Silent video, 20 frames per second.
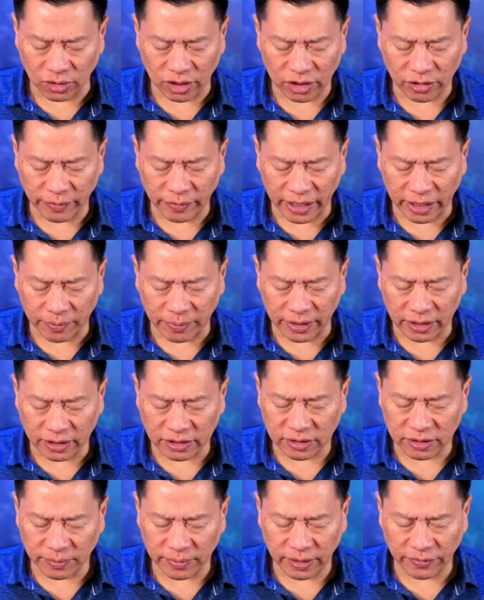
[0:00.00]
Lord, make me
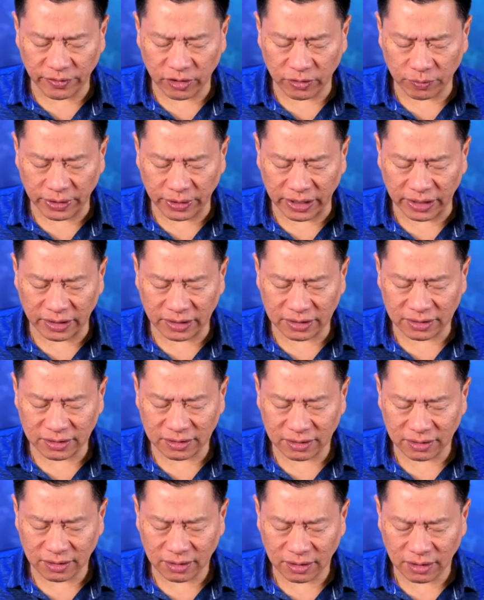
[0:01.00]
an instrument of your
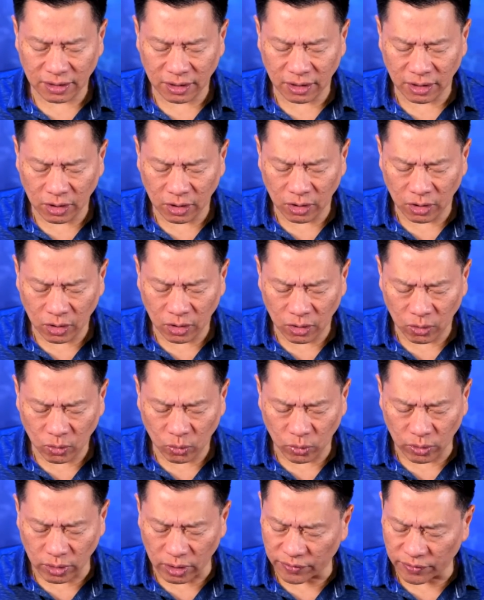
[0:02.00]
peace.
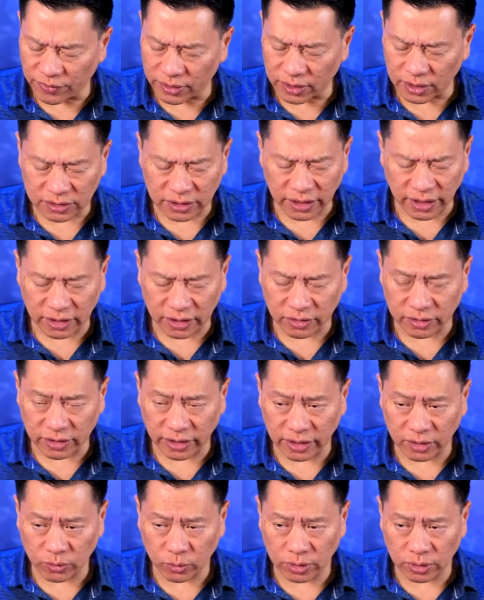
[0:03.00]
Wherever there's
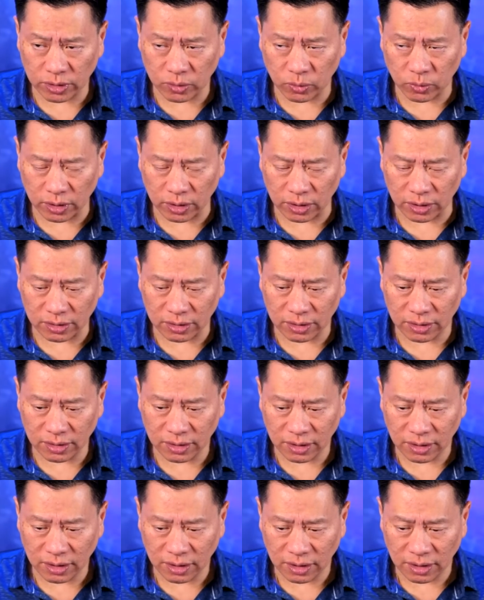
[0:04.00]
hatred anywhere in the
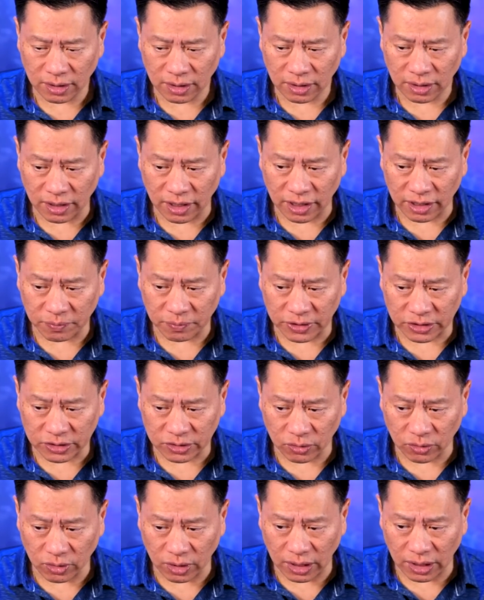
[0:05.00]
world, let
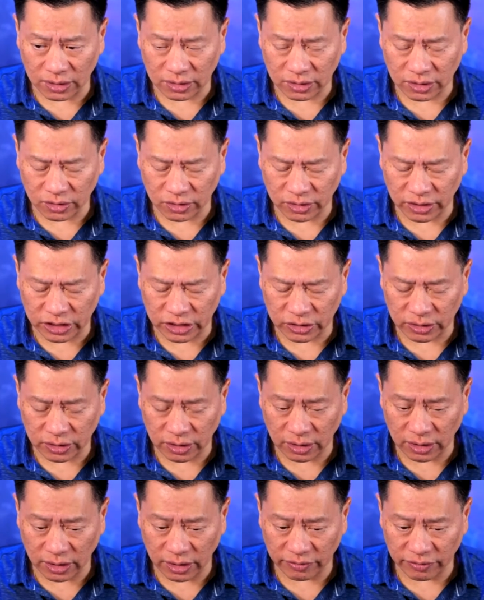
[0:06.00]
me sow
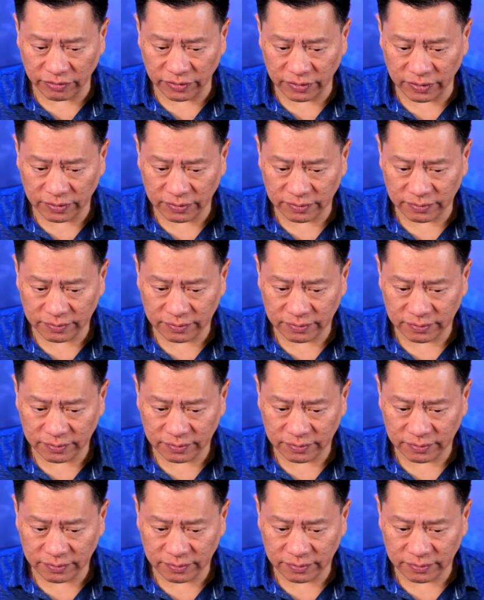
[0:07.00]
unconditional love.